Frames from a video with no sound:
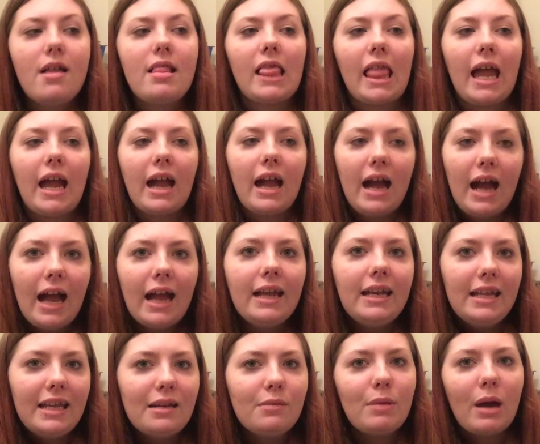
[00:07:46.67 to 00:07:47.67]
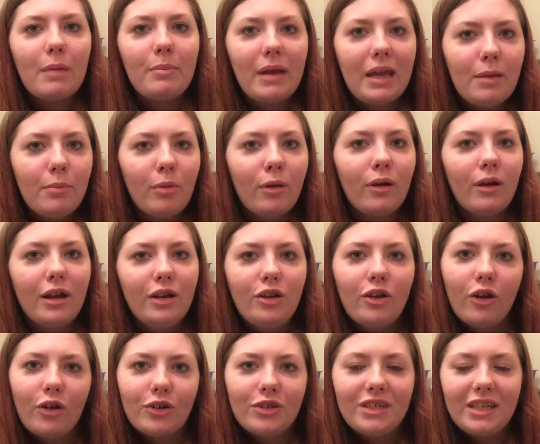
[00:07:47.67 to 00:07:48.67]
Like, I need my paper, and
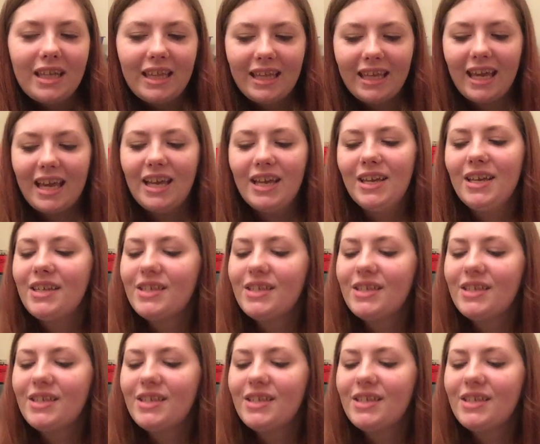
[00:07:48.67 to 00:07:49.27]
y'all are stealing it.